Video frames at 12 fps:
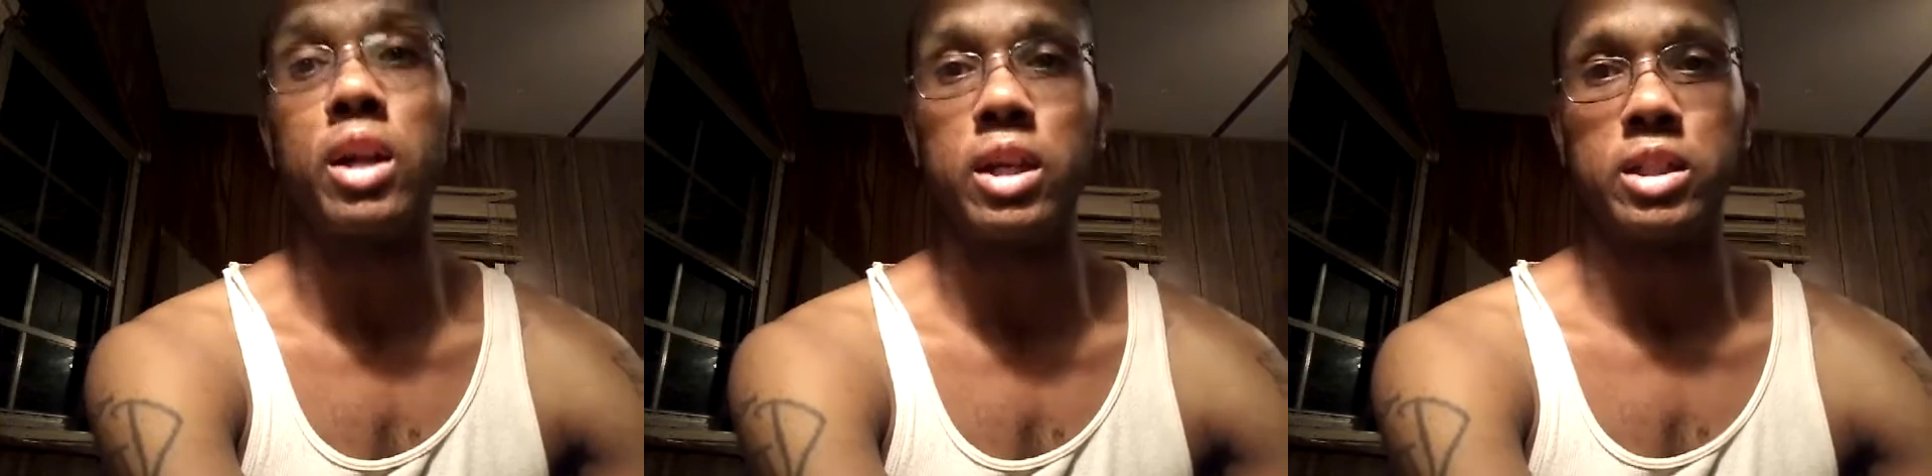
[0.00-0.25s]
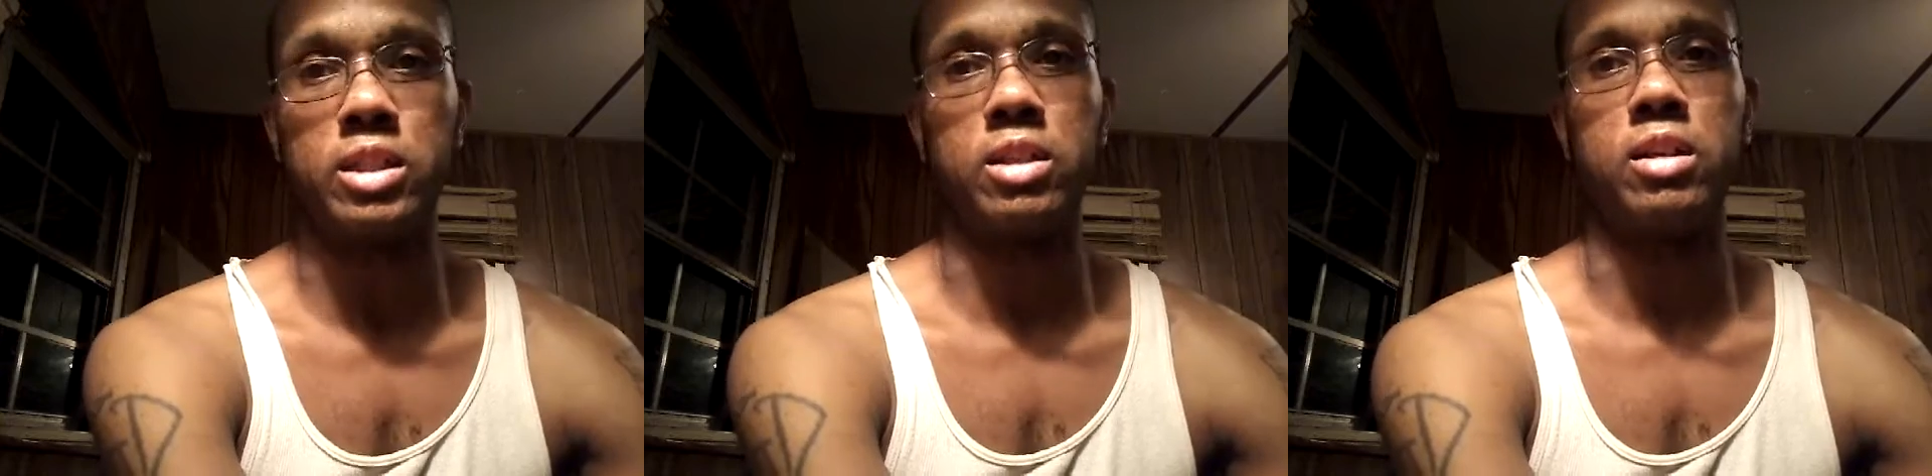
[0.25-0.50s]

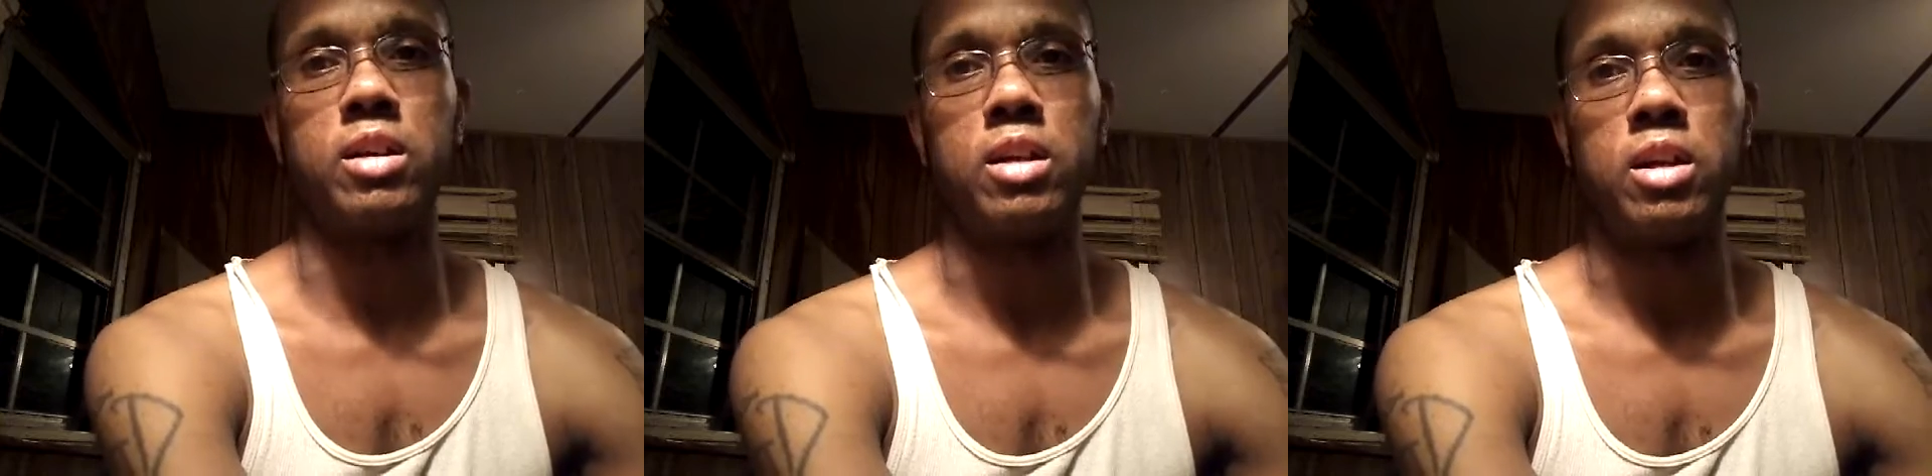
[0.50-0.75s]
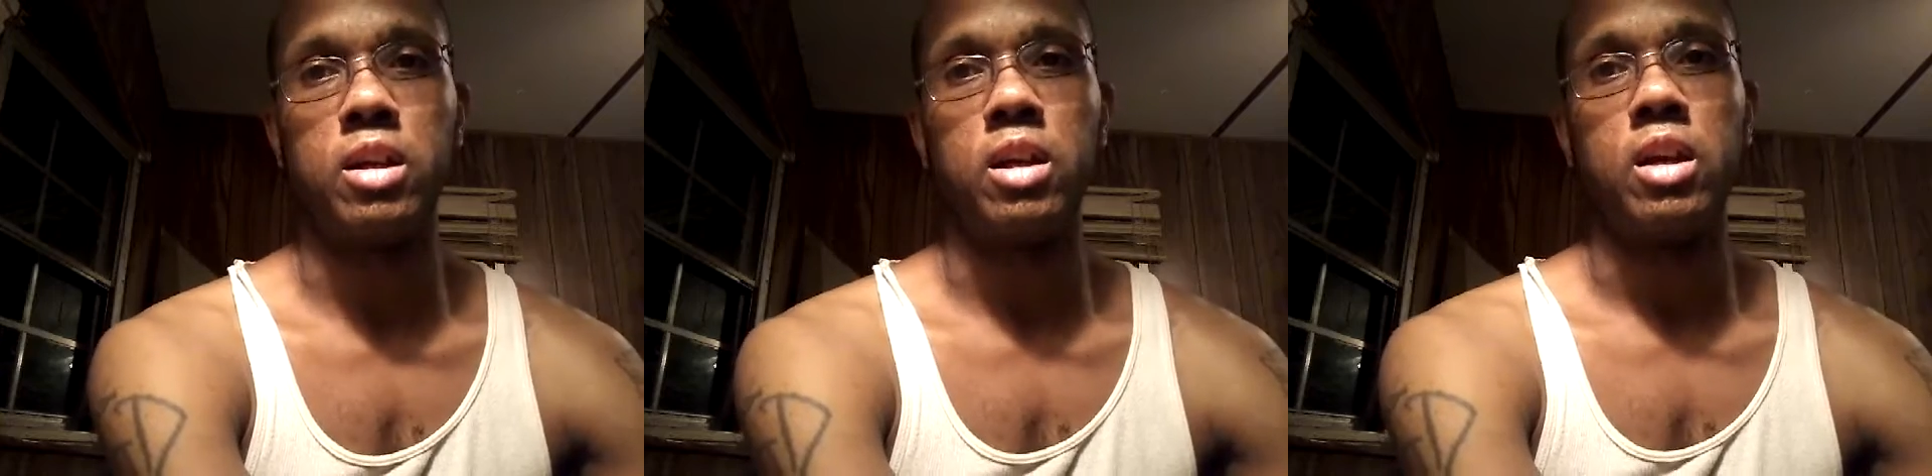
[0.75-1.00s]
Lesnar.
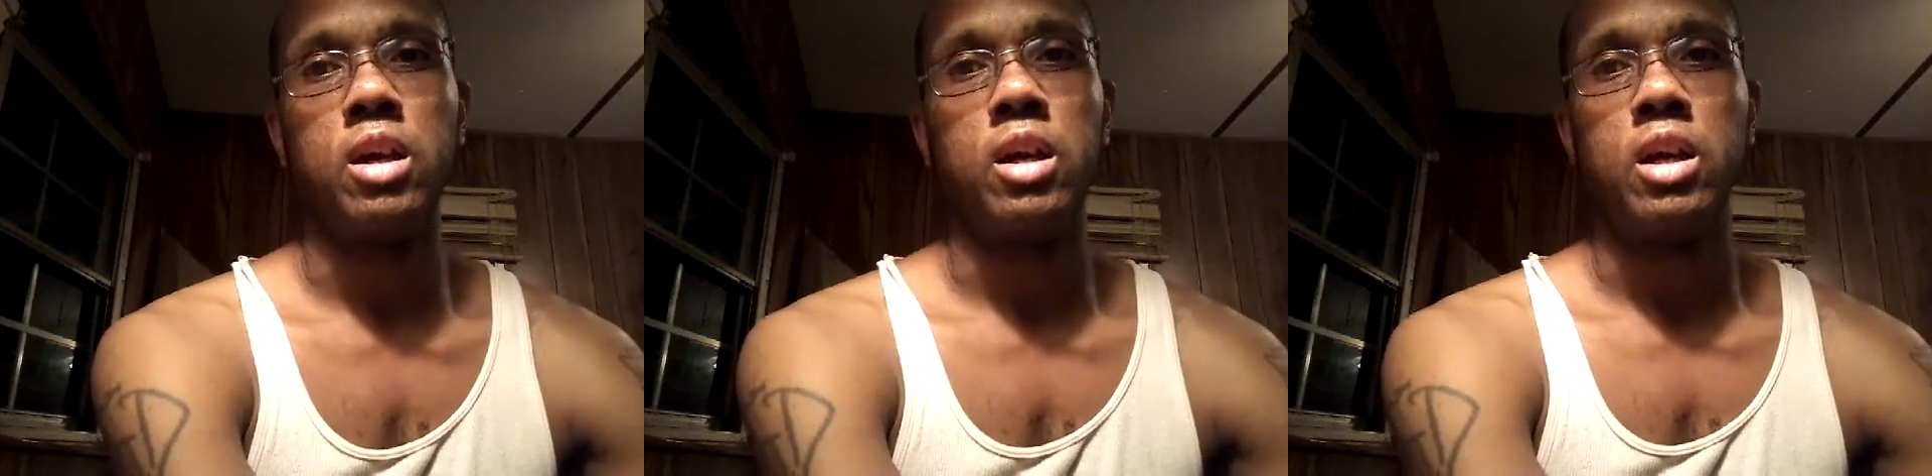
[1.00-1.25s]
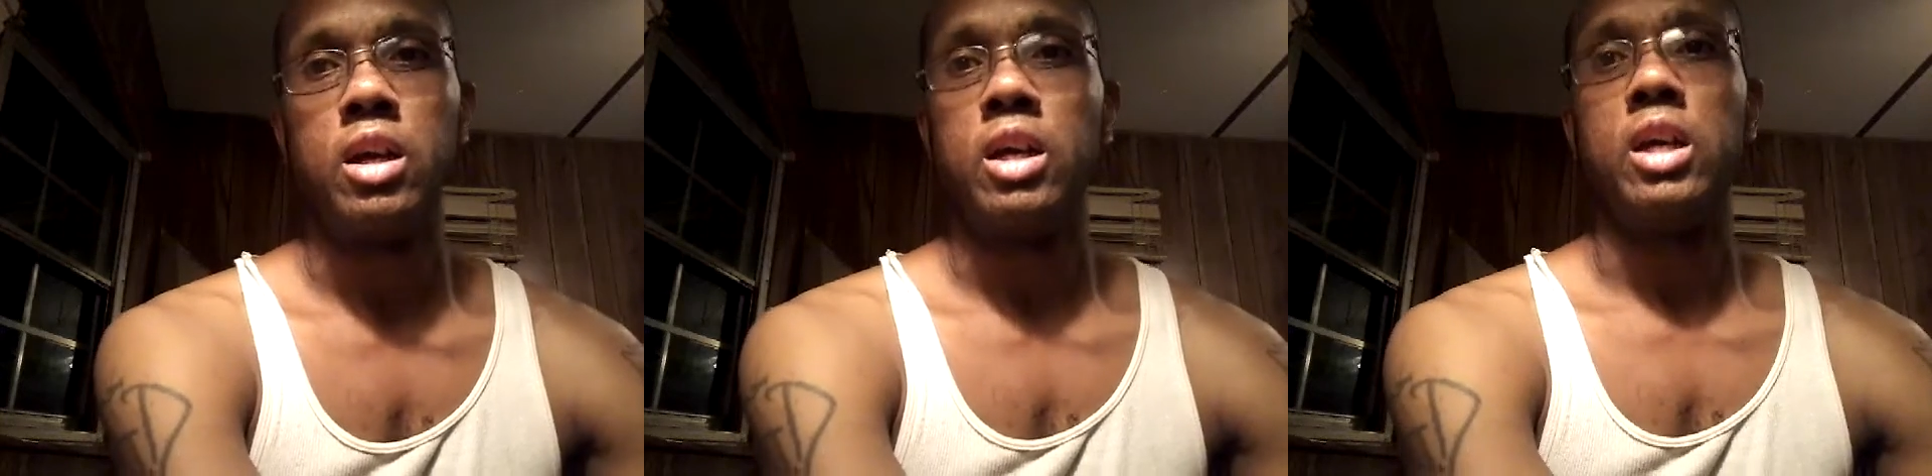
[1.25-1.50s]

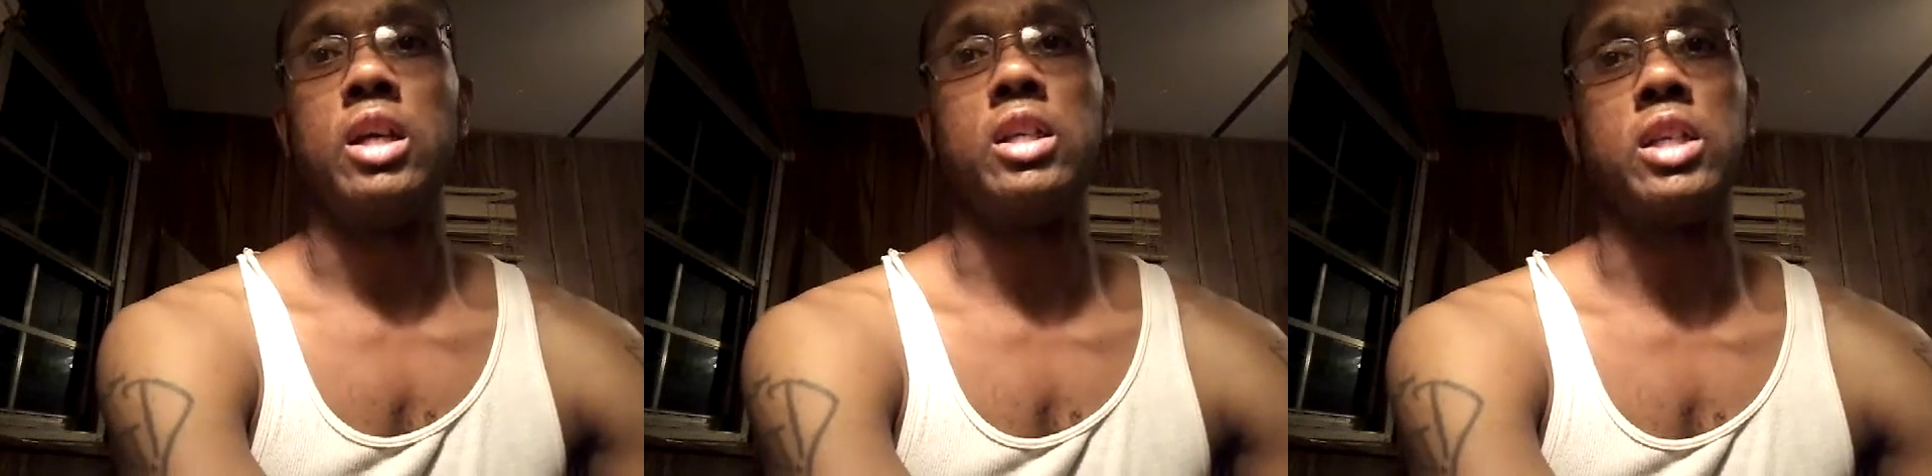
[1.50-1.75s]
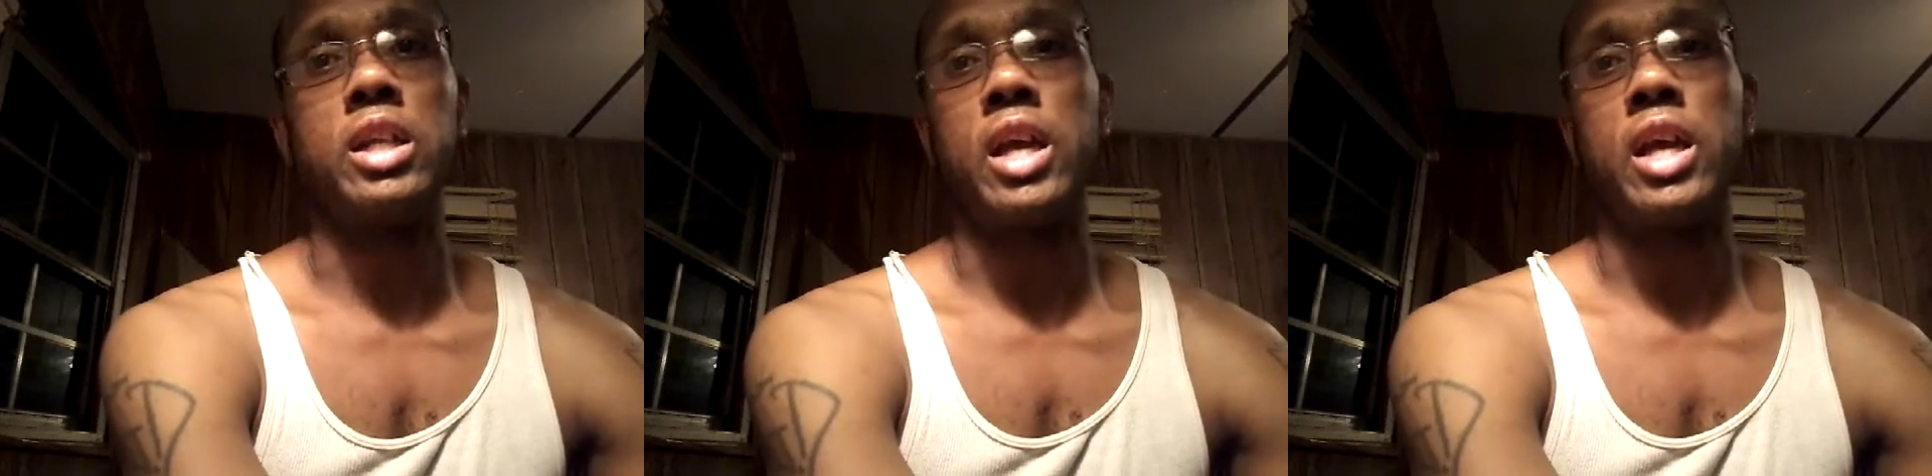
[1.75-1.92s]
He said